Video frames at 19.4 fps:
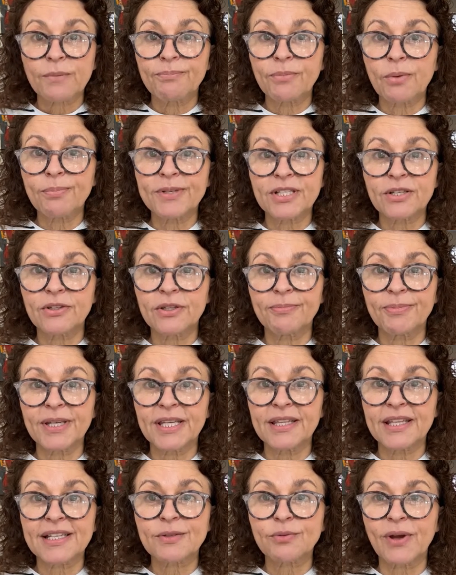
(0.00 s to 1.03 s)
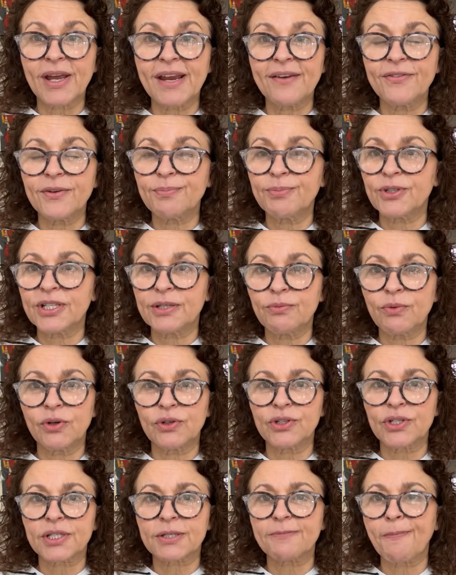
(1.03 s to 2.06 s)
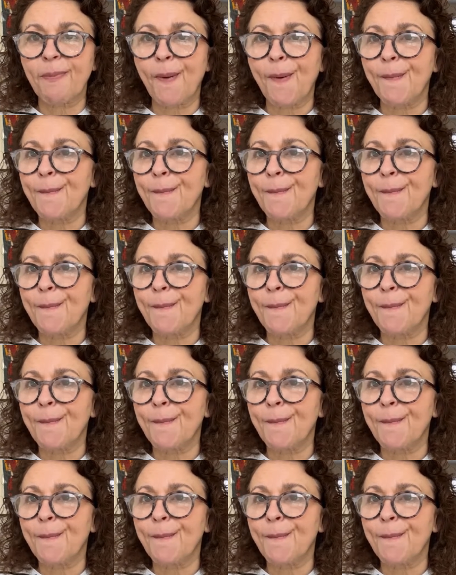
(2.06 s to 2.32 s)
Bobby's on the beat. That's what everybody wants.